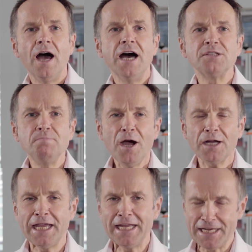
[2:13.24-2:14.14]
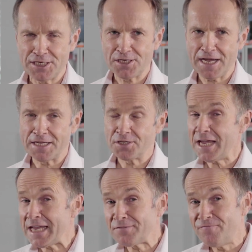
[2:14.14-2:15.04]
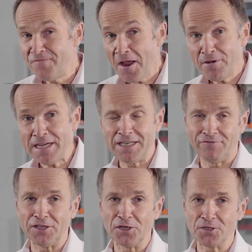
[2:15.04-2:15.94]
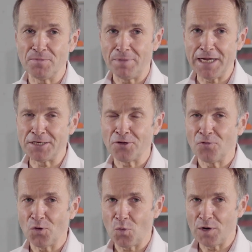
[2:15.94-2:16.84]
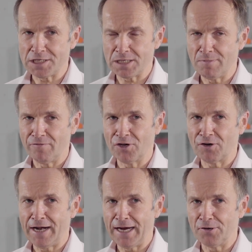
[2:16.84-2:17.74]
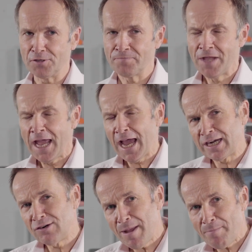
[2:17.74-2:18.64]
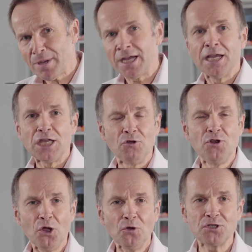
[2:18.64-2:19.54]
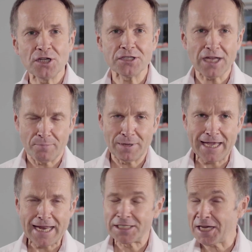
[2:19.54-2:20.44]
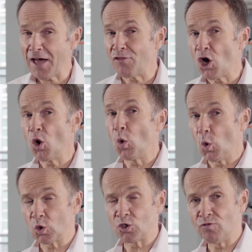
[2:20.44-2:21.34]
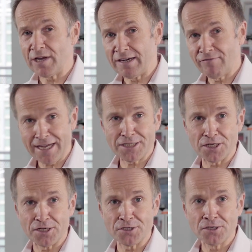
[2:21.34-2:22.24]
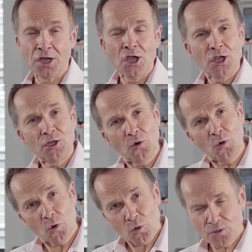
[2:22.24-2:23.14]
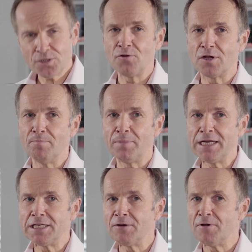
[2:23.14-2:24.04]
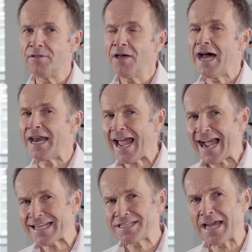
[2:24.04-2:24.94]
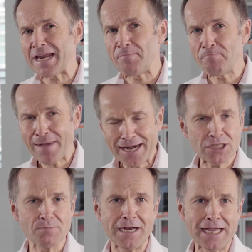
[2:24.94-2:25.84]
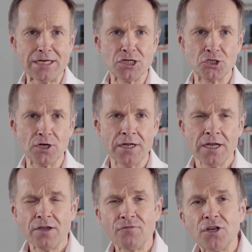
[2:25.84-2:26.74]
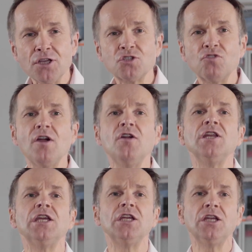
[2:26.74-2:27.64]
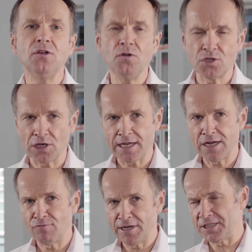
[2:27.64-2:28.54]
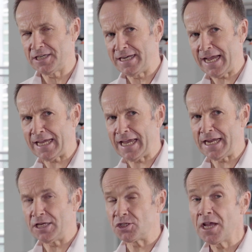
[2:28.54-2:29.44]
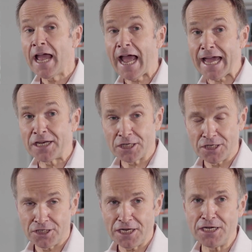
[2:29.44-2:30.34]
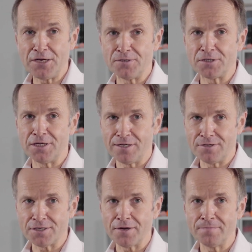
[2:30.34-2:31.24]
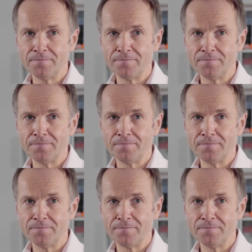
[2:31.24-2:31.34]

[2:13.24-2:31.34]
As Mark Higgins says, it's very difficult to beat the wisdom of the crowd. And remember, you're not just up against other ordinary investors. You're also competing with an asset management industry that has grown hugely in recent decades and continues to do so.